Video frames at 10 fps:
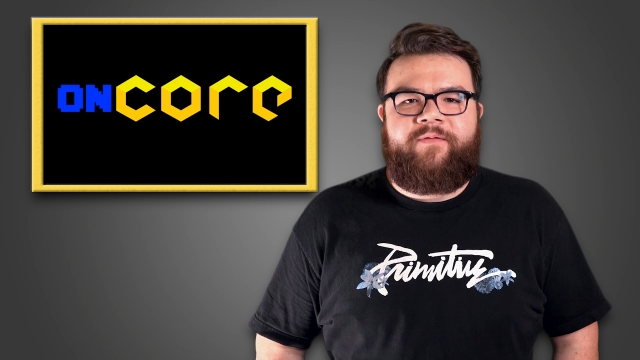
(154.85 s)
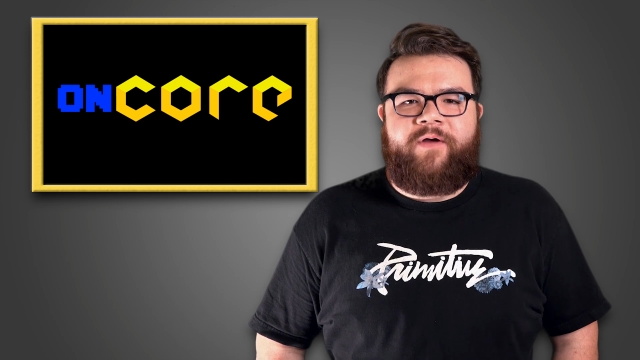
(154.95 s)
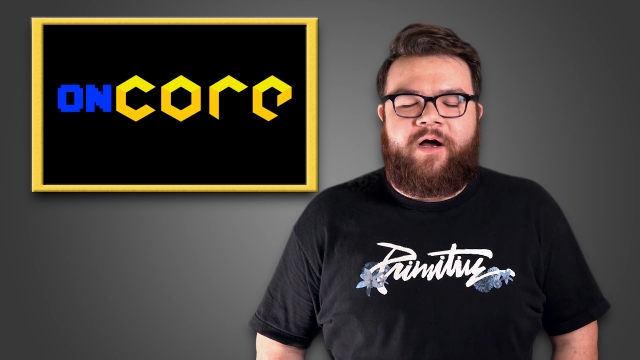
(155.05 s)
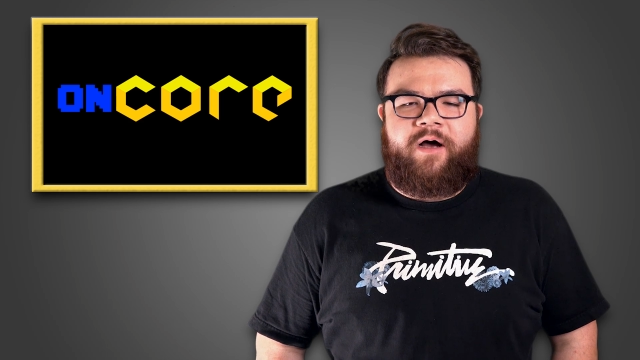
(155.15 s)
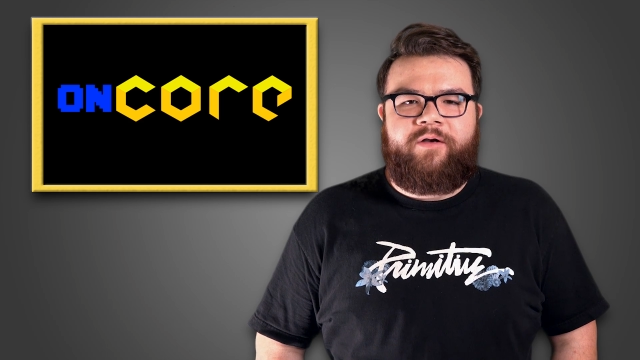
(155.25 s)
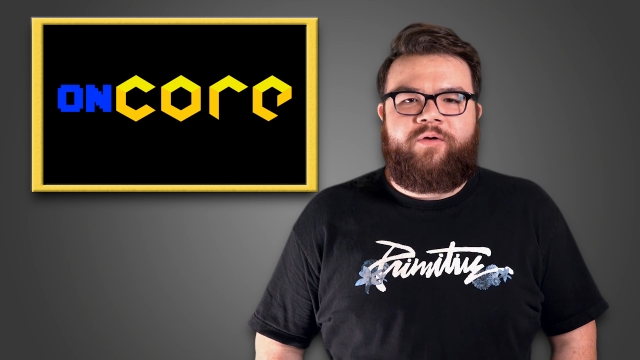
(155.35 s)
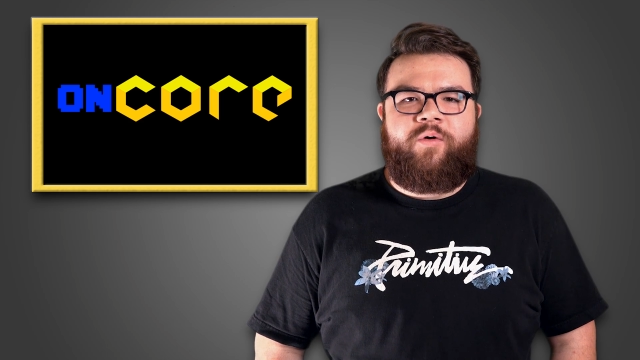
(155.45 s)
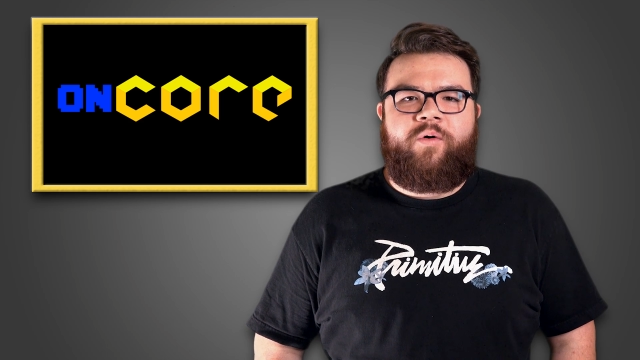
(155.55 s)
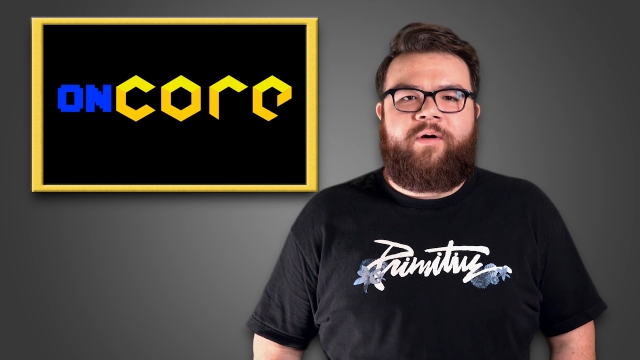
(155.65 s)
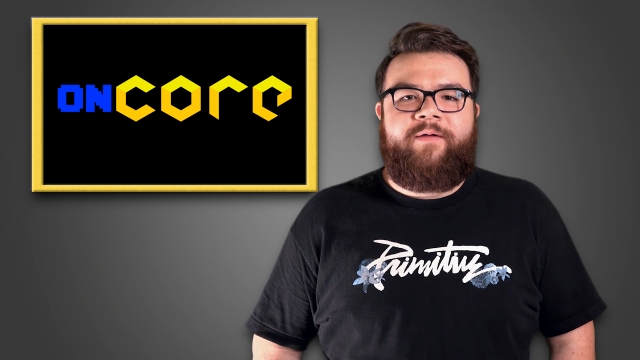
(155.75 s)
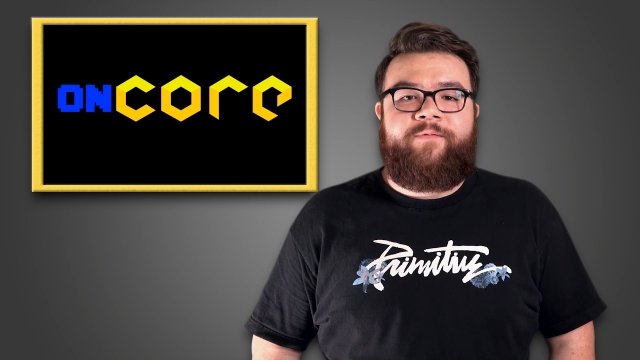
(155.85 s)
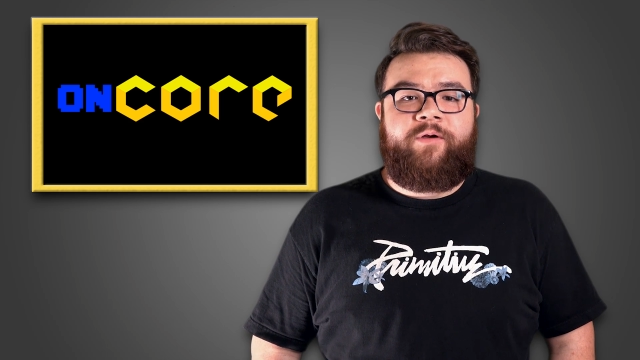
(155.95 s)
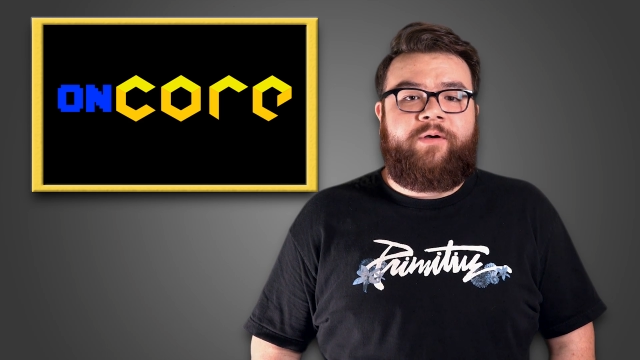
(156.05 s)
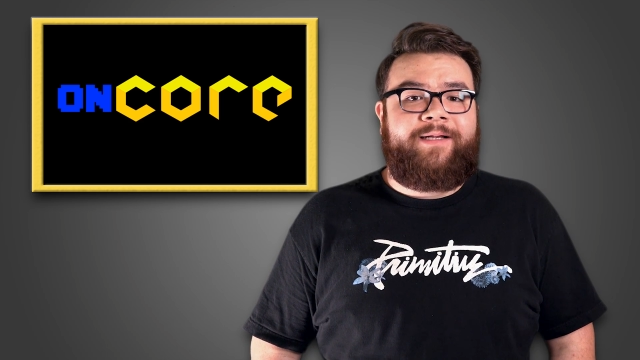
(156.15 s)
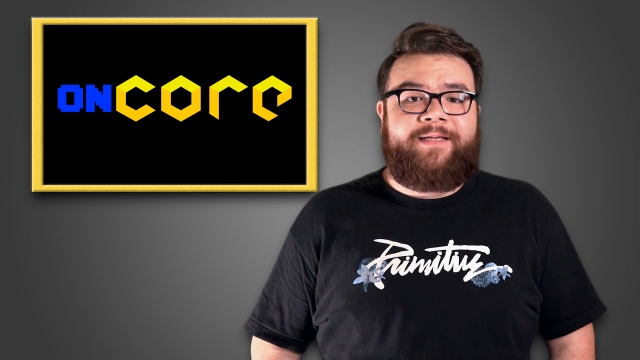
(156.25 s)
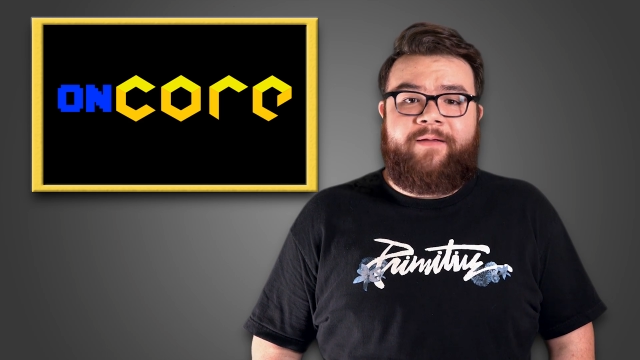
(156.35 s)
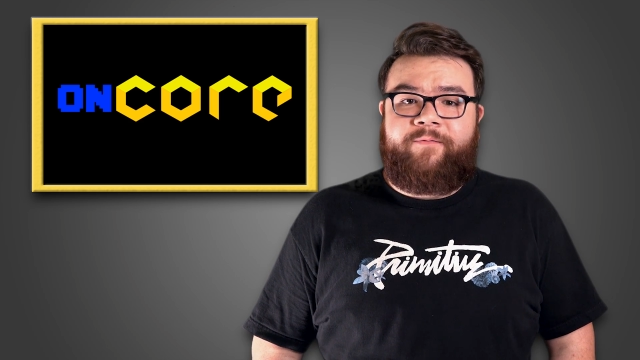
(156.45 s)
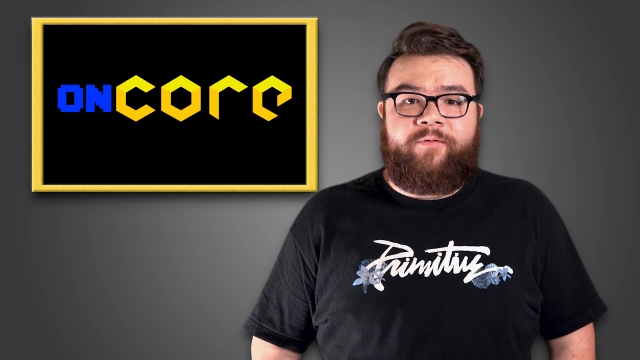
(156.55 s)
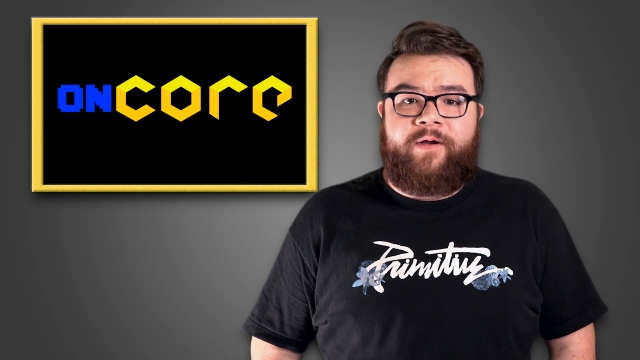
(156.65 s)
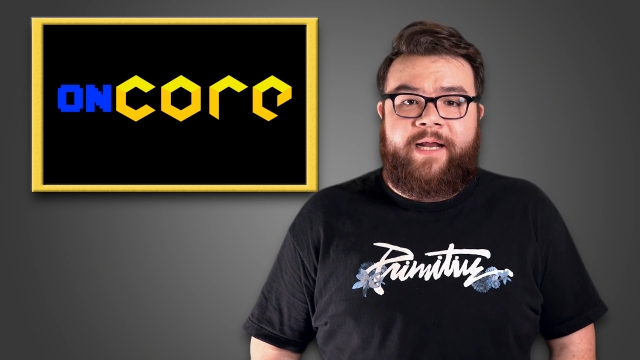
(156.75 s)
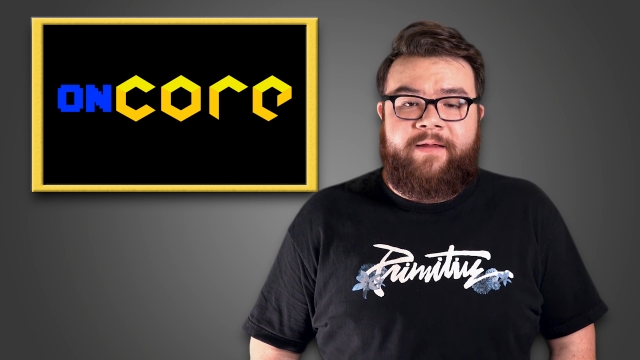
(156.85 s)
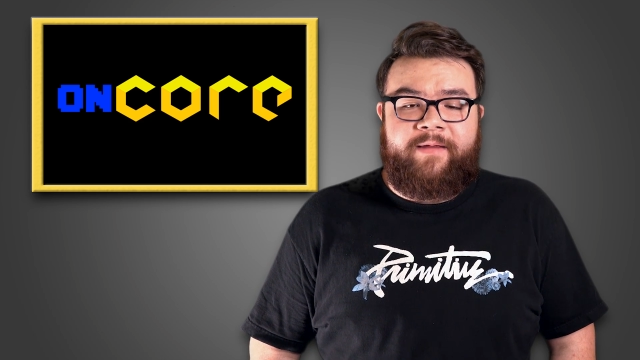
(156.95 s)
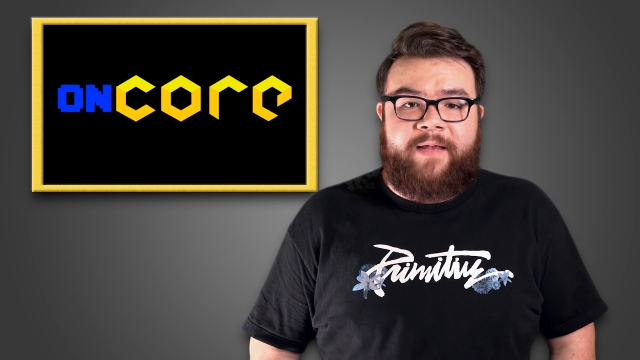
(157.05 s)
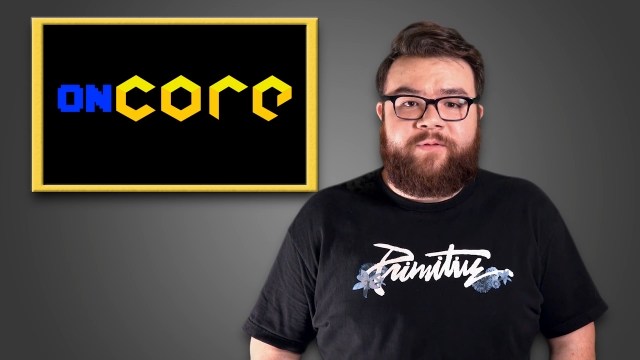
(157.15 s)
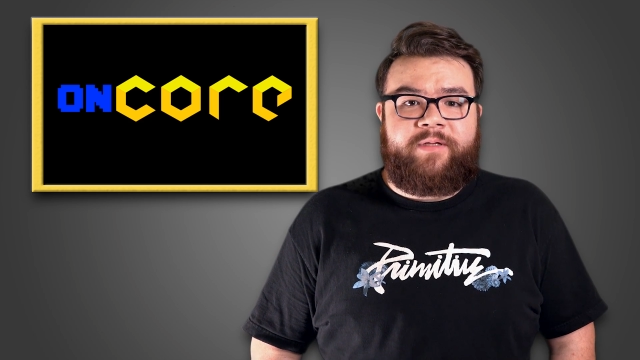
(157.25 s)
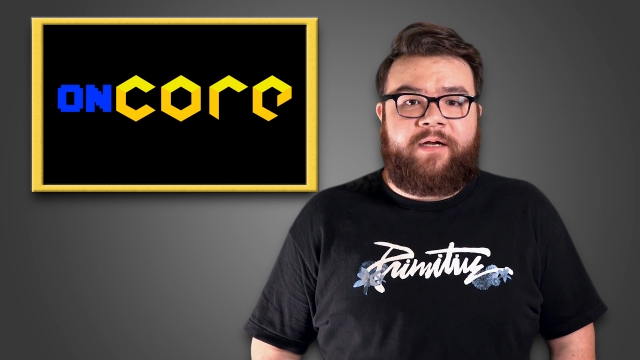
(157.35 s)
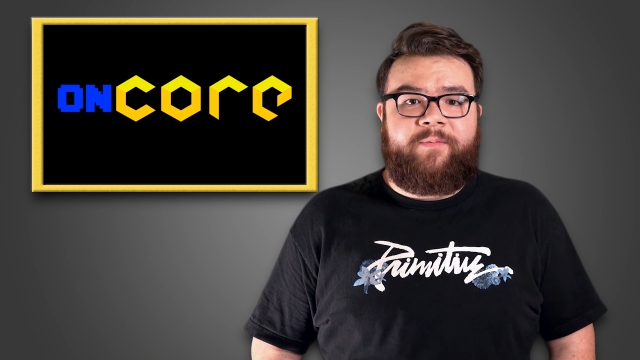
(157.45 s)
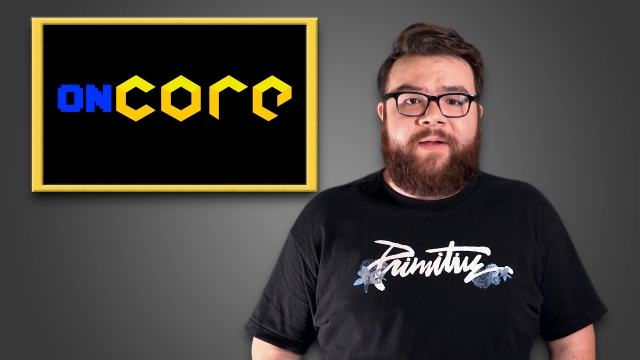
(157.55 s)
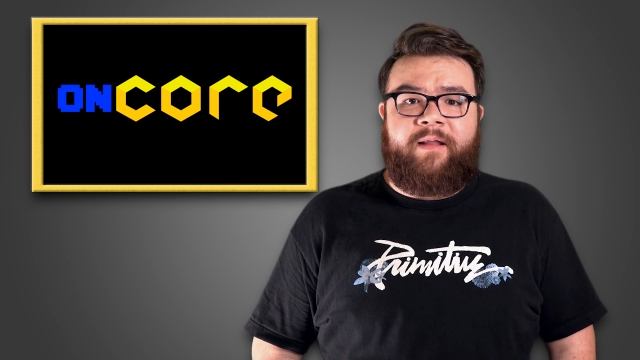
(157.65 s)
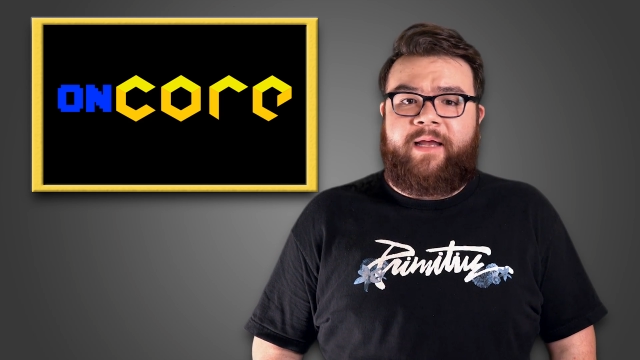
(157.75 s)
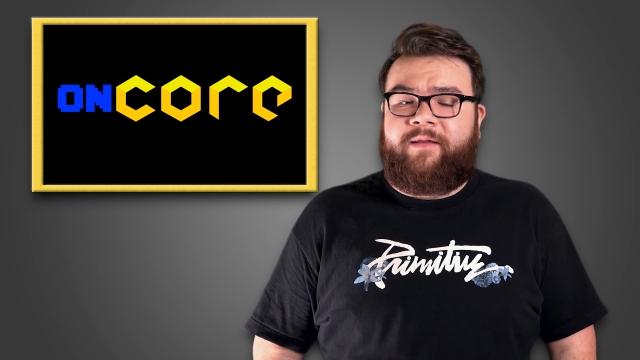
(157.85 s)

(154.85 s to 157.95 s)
of OnCore. If you're excited for any of the games we talked about,